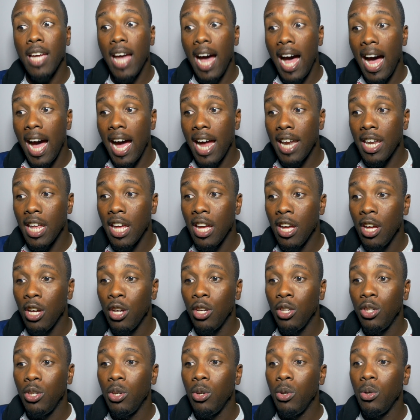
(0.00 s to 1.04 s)
God
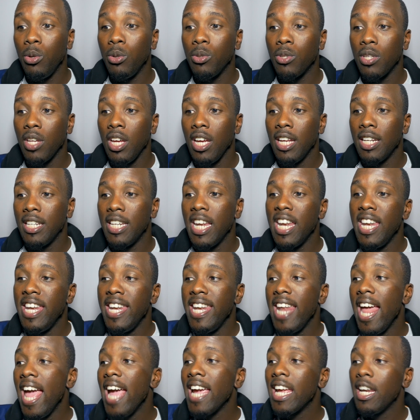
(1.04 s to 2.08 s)
use the
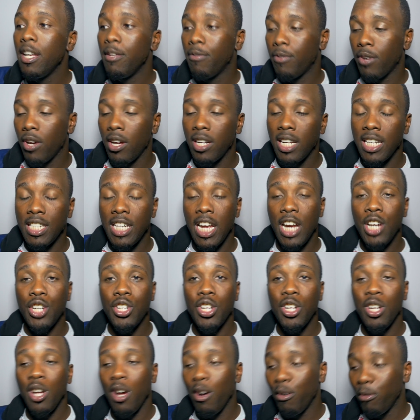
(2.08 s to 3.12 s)
negative
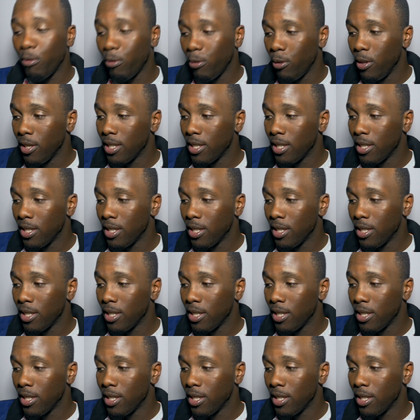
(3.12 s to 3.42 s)
connotation of